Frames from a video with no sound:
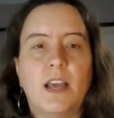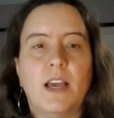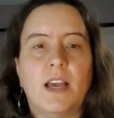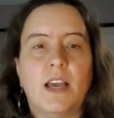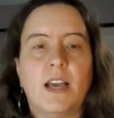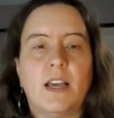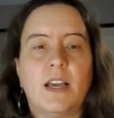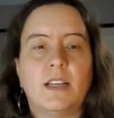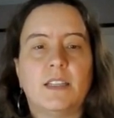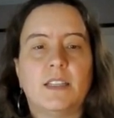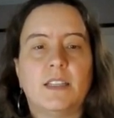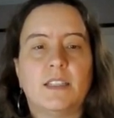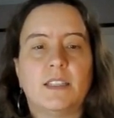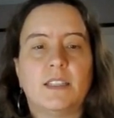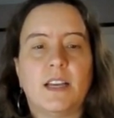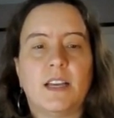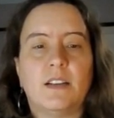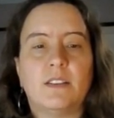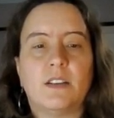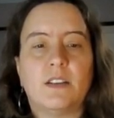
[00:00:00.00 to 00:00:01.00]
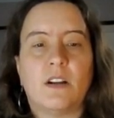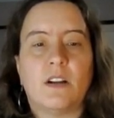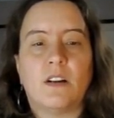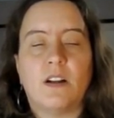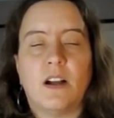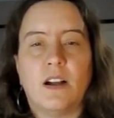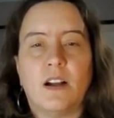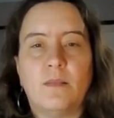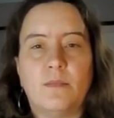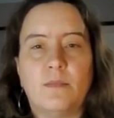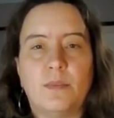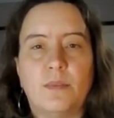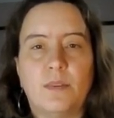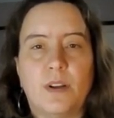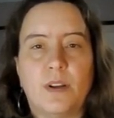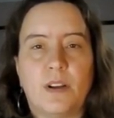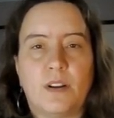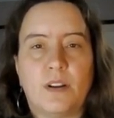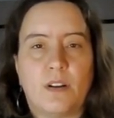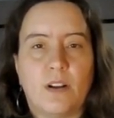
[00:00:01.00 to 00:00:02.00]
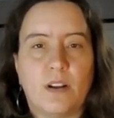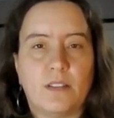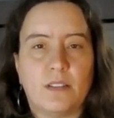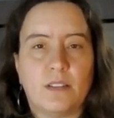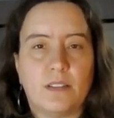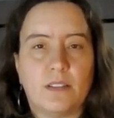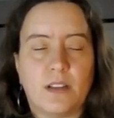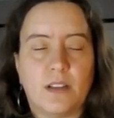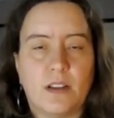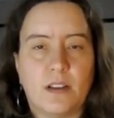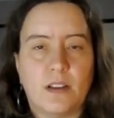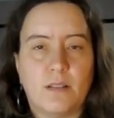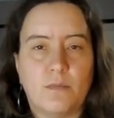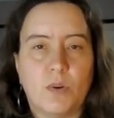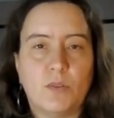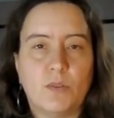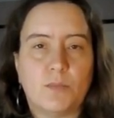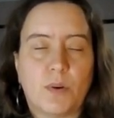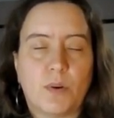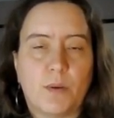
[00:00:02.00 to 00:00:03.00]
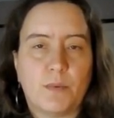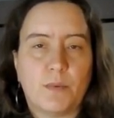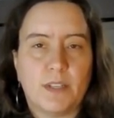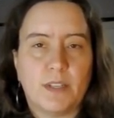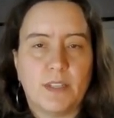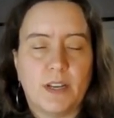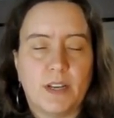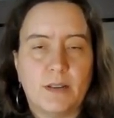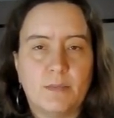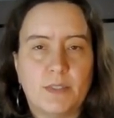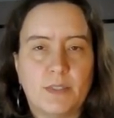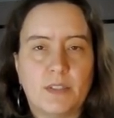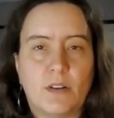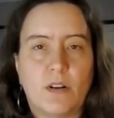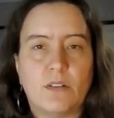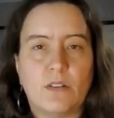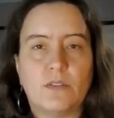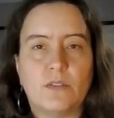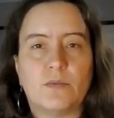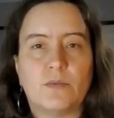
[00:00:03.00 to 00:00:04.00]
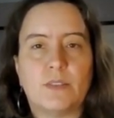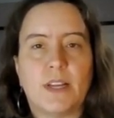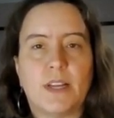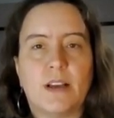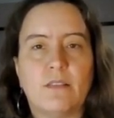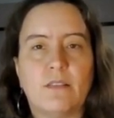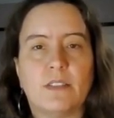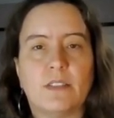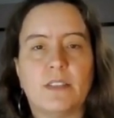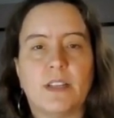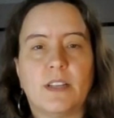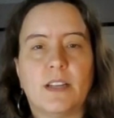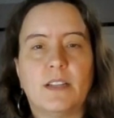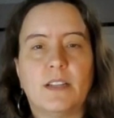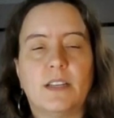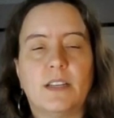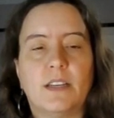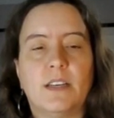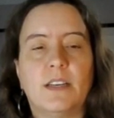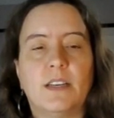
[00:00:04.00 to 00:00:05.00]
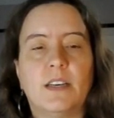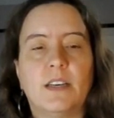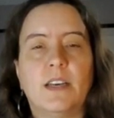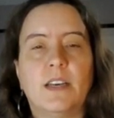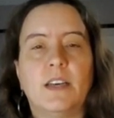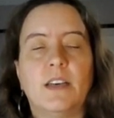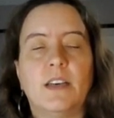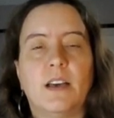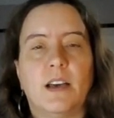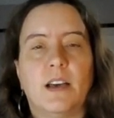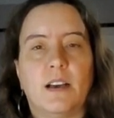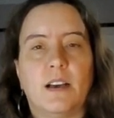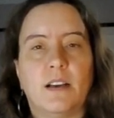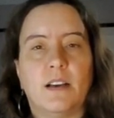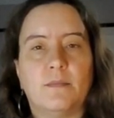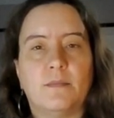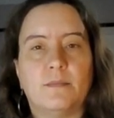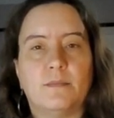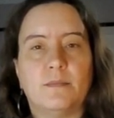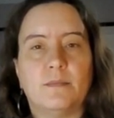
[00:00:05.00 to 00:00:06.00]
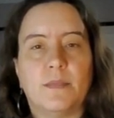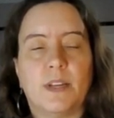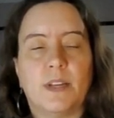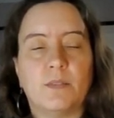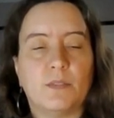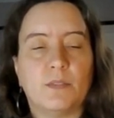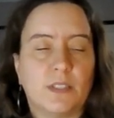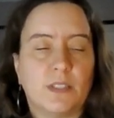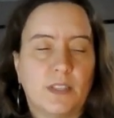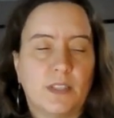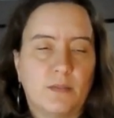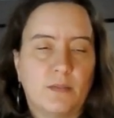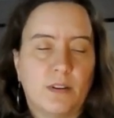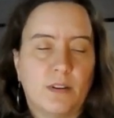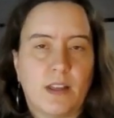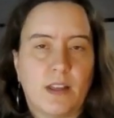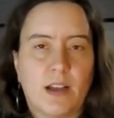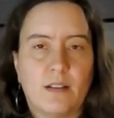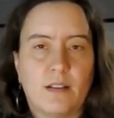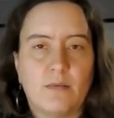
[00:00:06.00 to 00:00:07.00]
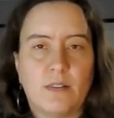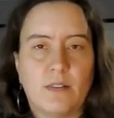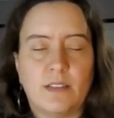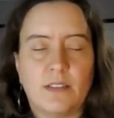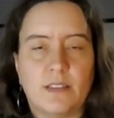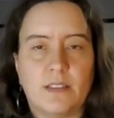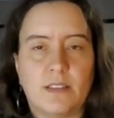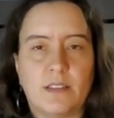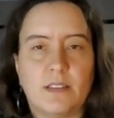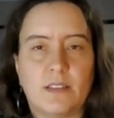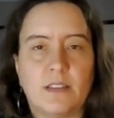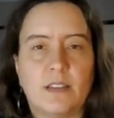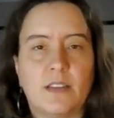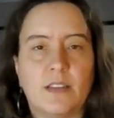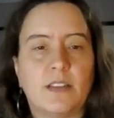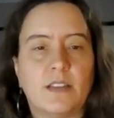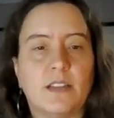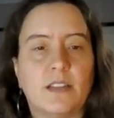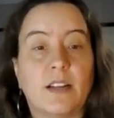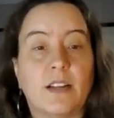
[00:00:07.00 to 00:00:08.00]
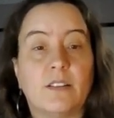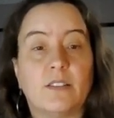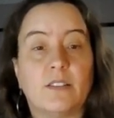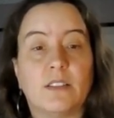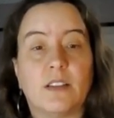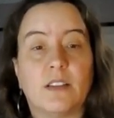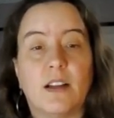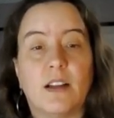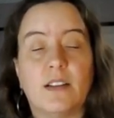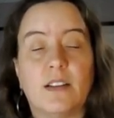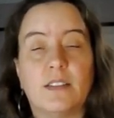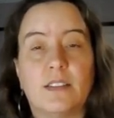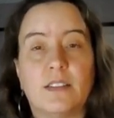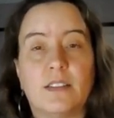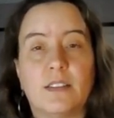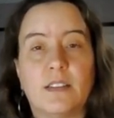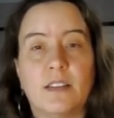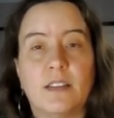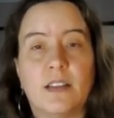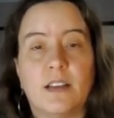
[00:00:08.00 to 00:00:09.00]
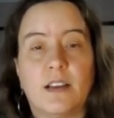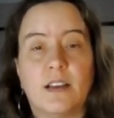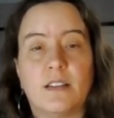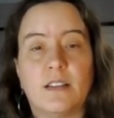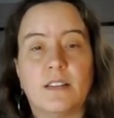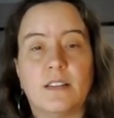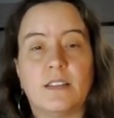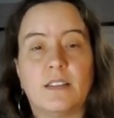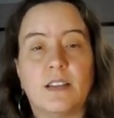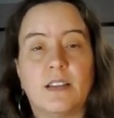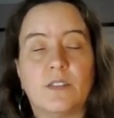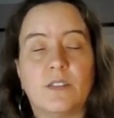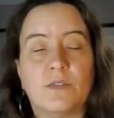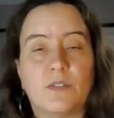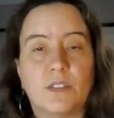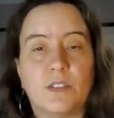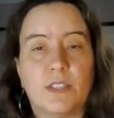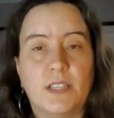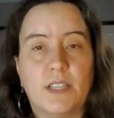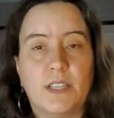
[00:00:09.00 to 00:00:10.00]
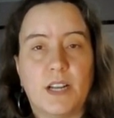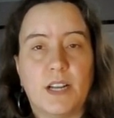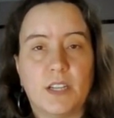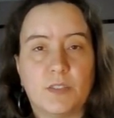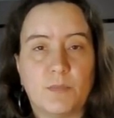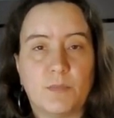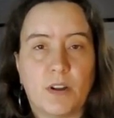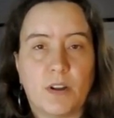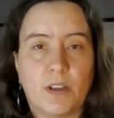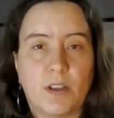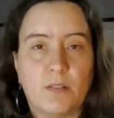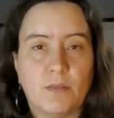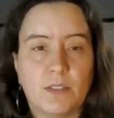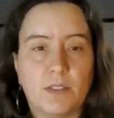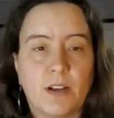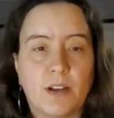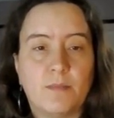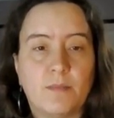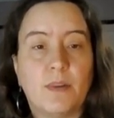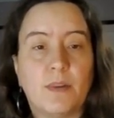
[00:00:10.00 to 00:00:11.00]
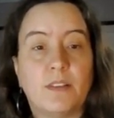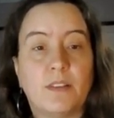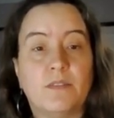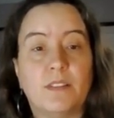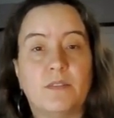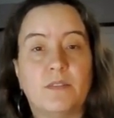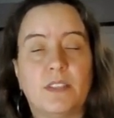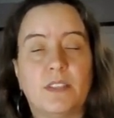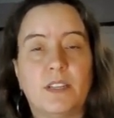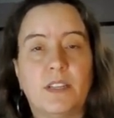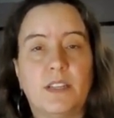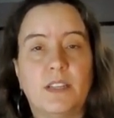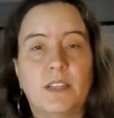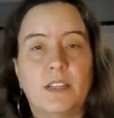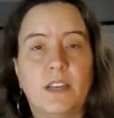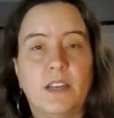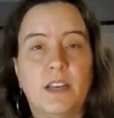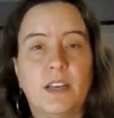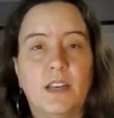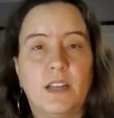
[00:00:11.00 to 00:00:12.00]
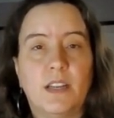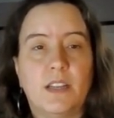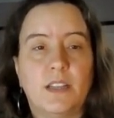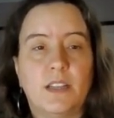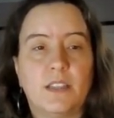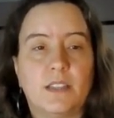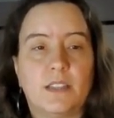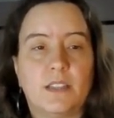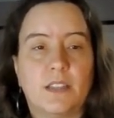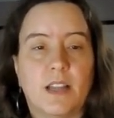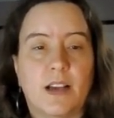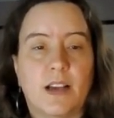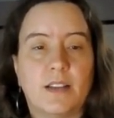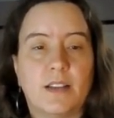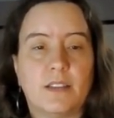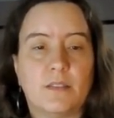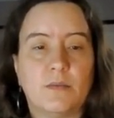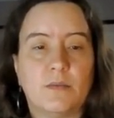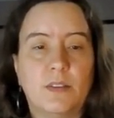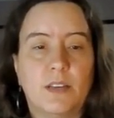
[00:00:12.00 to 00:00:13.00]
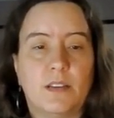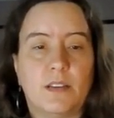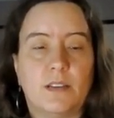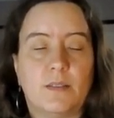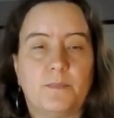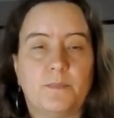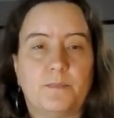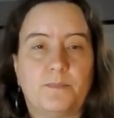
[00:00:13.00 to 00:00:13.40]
And the sales are up across most property types. Condos were down slightly, and we'll see where that was in later slides. The sales for detached market was up by 15 this last week.